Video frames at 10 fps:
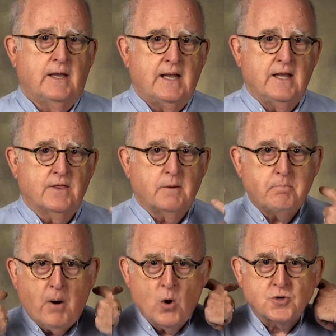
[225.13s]
in the
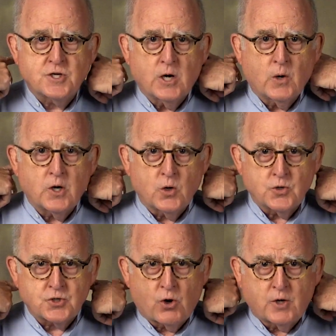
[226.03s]
posterior
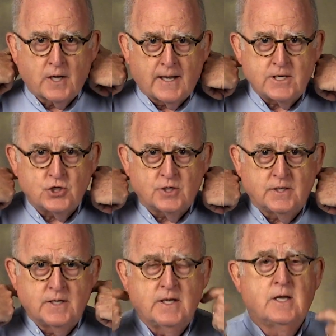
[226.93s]
circulation,